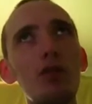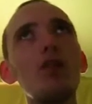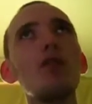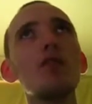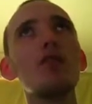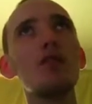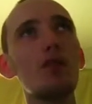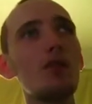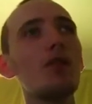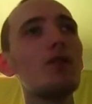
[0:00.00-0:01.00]
users
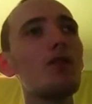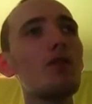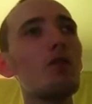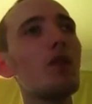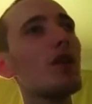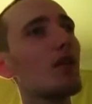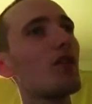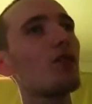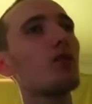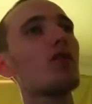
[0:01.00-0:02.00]
agree or not,
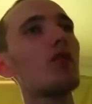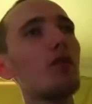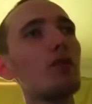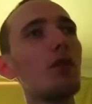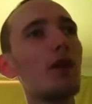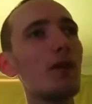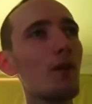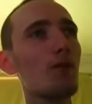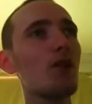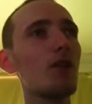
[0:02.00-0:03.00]
Windows will still be a
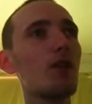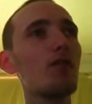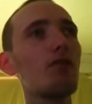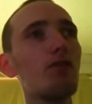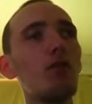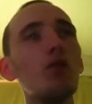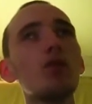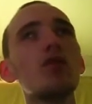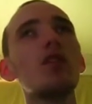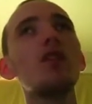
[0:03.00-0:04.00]
dominant
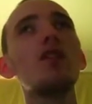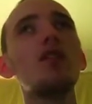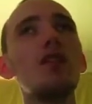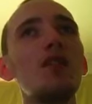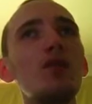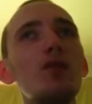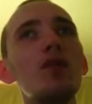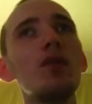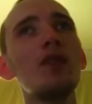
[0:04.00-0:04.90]
force until